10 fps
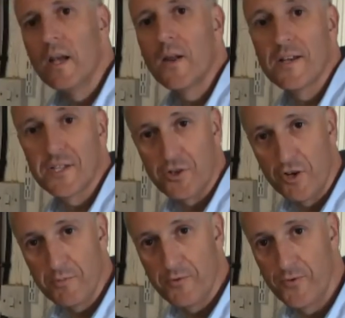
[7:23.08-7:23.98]
Now as I
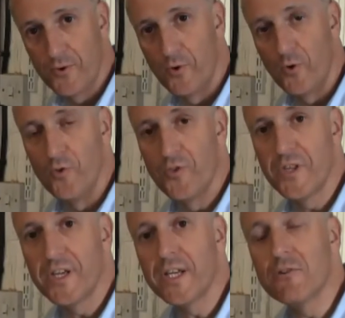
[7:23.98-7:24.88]
told you before,
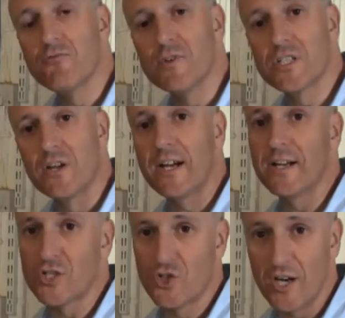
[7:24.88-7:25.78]
the
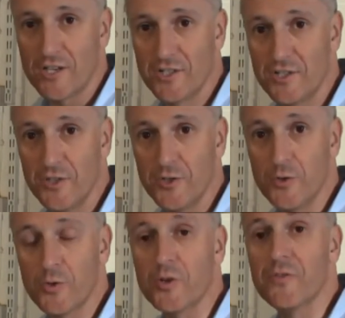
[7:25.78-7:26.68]
recycling trucks are
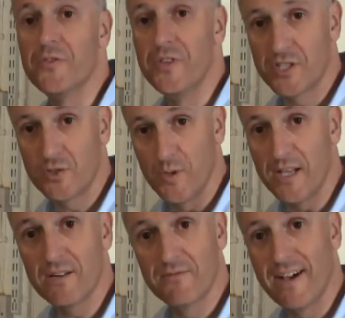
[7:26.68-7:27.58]
due this
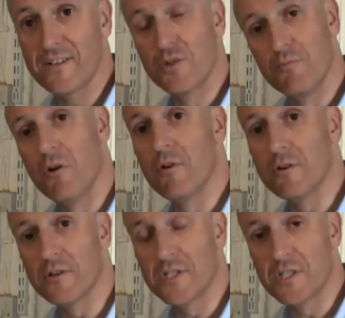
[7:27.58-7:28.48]
week, in fact
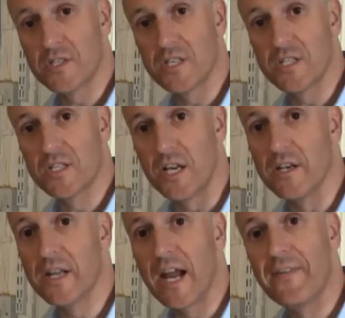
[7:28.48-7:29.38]
tomorrow, because this, this is
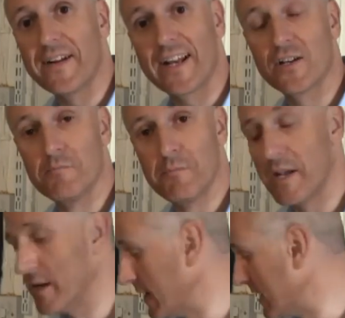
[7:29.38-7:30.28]
Sunday and they collect on
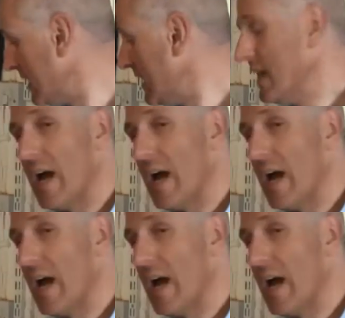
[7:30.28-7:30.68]
Monday,